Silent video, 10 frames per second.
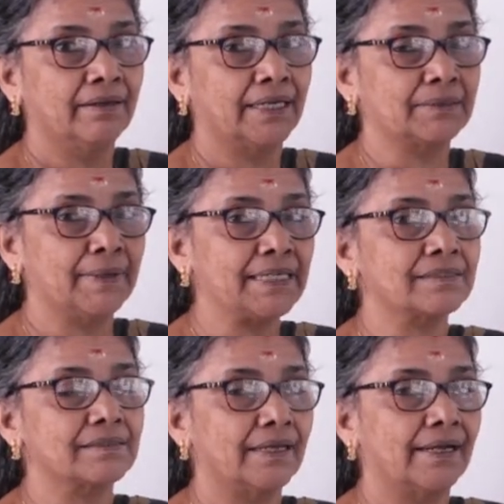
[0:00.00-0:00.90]
It
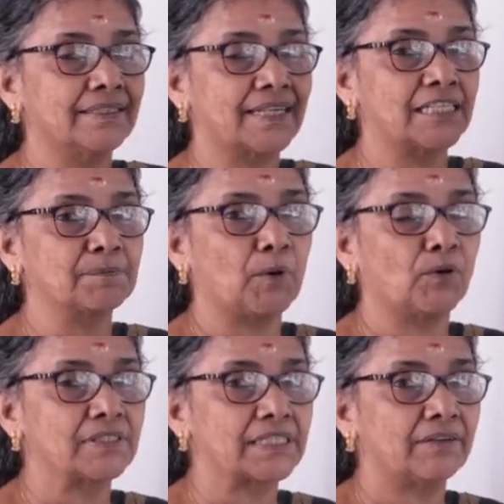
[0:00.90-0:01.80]
means it is a
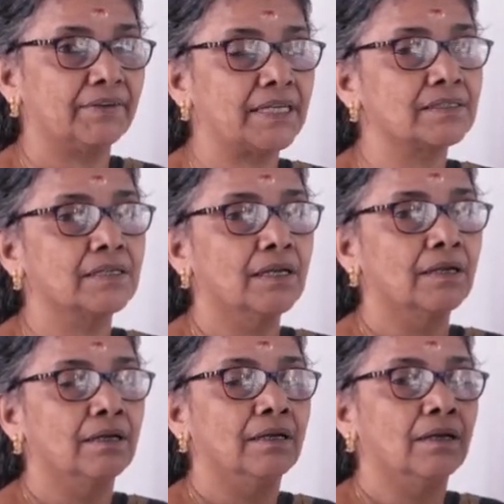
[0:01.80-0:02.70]
responsiveness
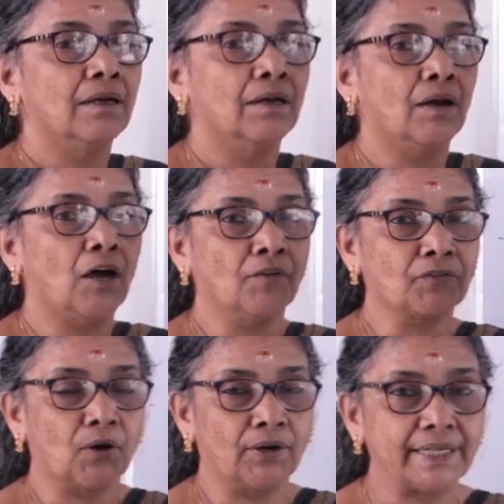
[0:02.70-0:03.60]
of
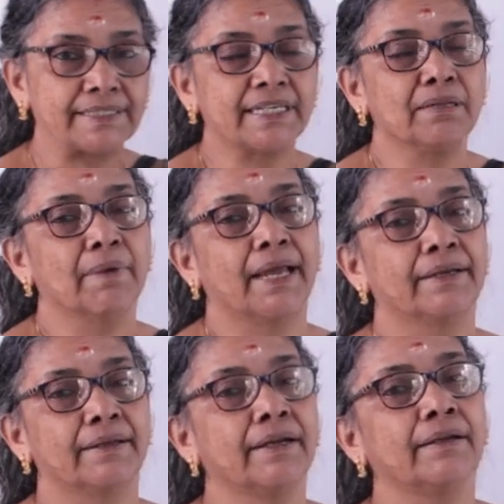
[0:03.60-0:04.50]
quantity
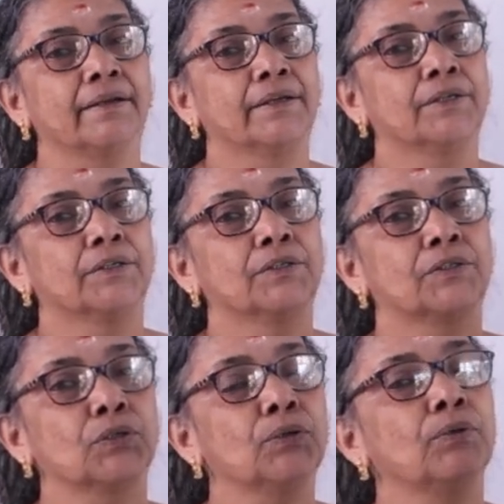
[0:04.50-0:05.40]
demanded
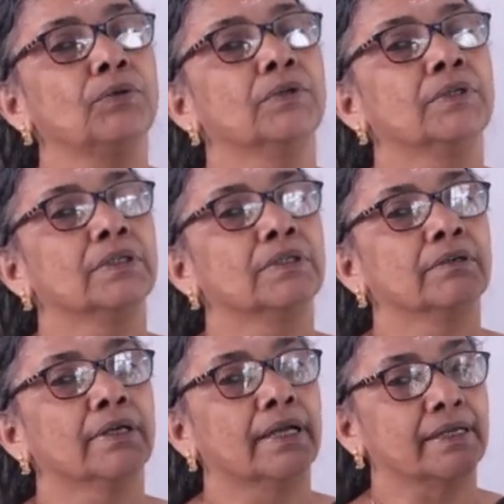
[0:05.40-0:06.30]
to
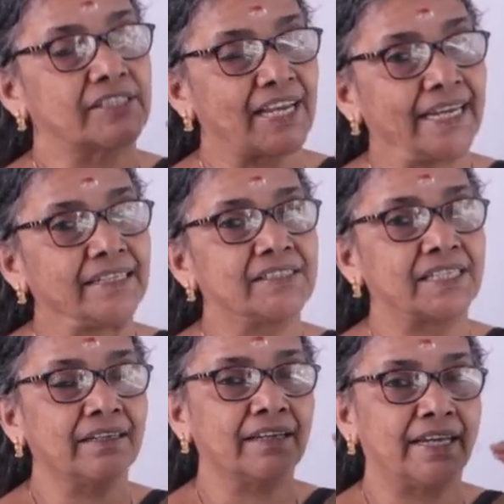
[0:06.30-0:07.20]
a change
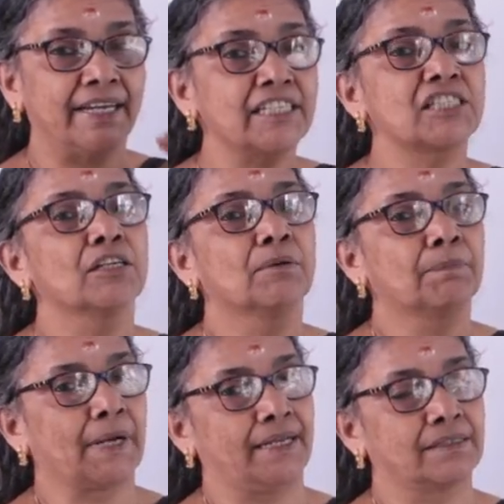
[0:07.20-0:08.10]
in its
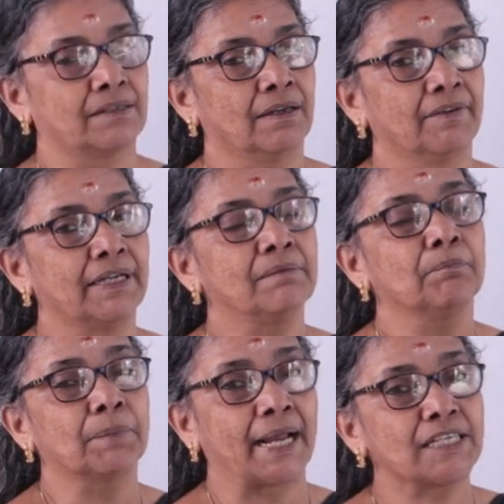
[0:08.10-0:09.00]
price. When
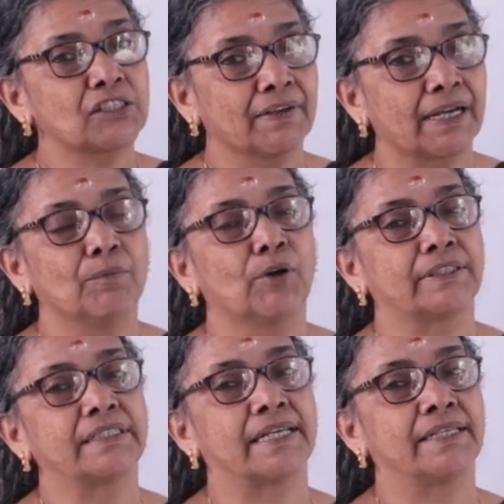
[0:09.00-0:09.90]
price of a
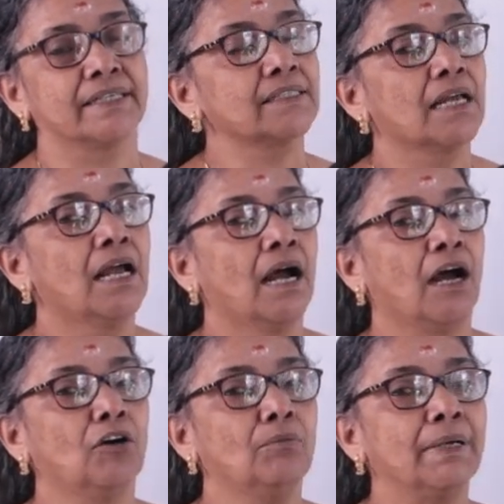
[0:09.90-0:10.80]
commodity changes,
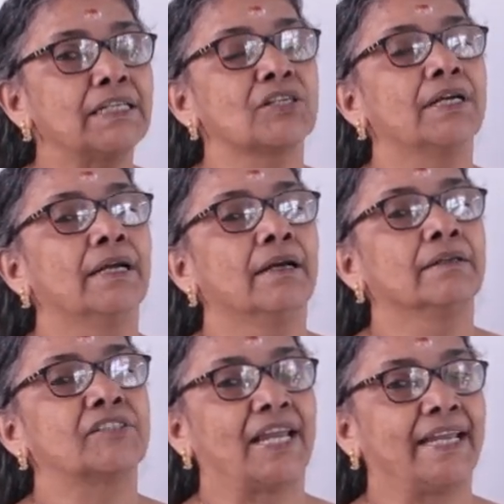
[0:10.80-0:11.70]
how much
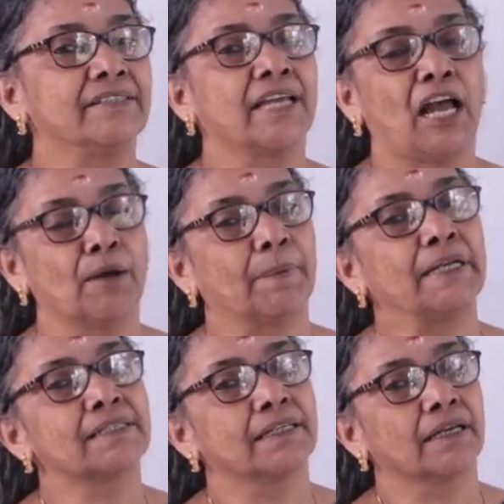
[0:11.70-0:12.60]
change
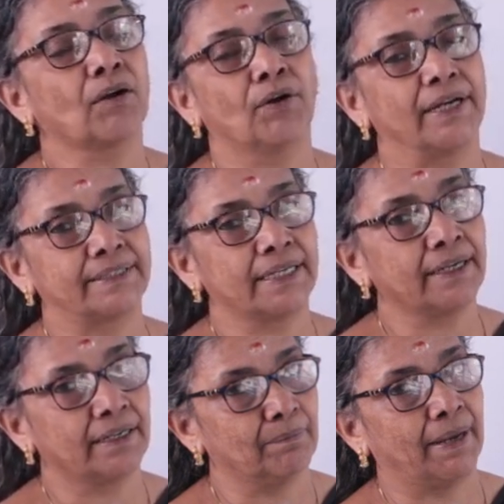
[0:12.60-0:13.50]
happens in the quantity
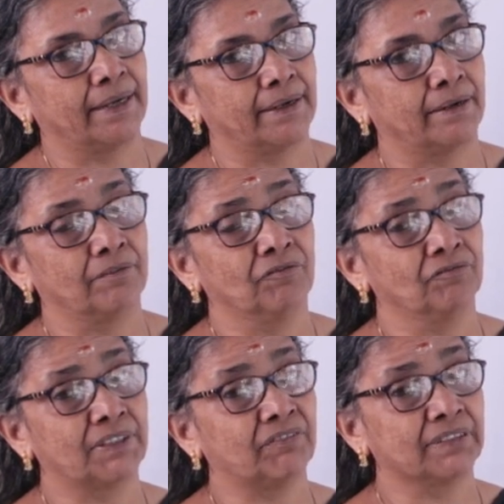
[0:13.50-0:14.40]
demanded?
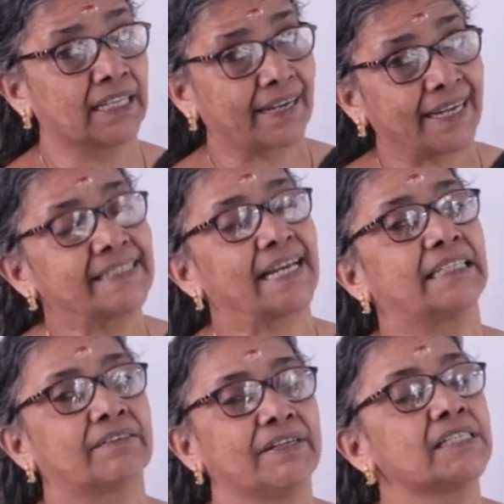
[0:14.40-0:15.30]
The rate
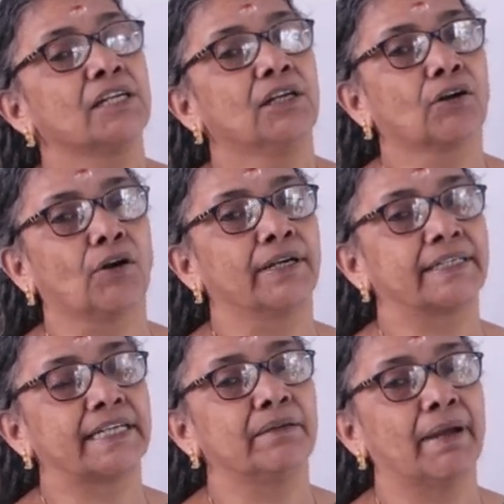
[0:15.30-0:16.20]
at which
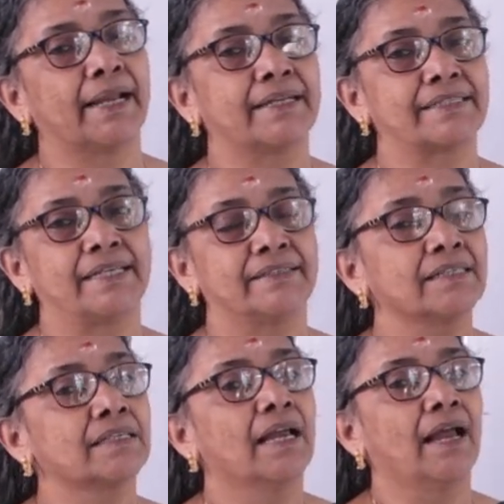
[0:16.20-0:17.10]
quantity demanded changes
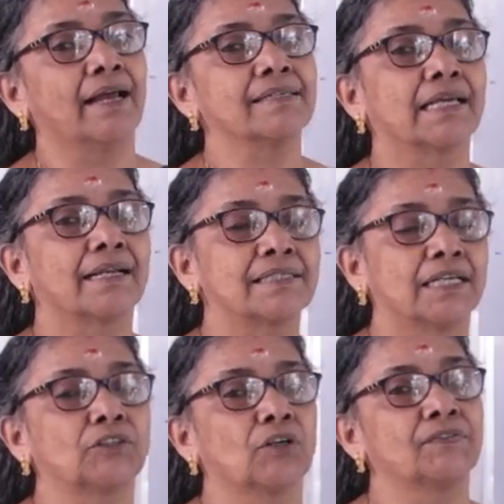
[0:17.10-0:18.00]
as a
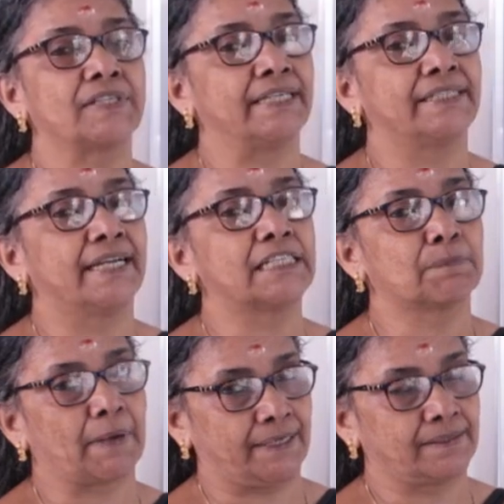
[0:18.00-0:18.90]
result of change in its
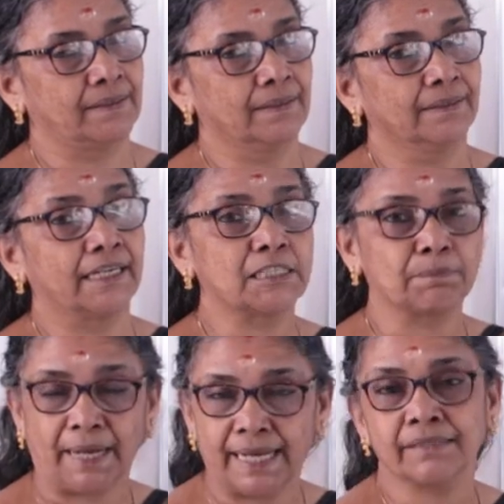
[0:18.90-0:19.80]
price. That is
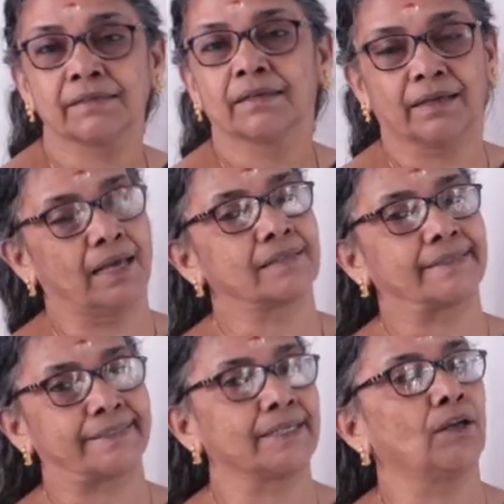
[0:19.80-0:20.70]
price
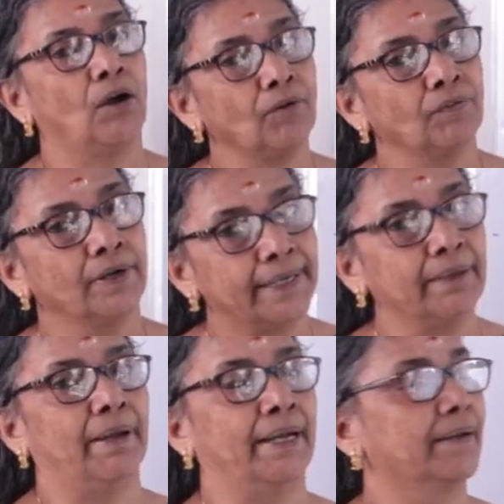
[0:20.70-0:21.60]
elasticity of
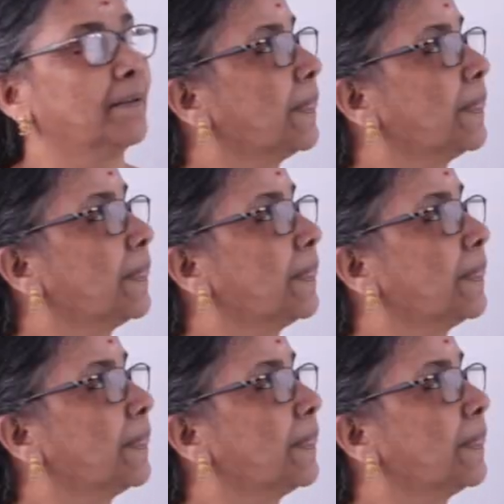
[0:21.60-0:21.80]
demand.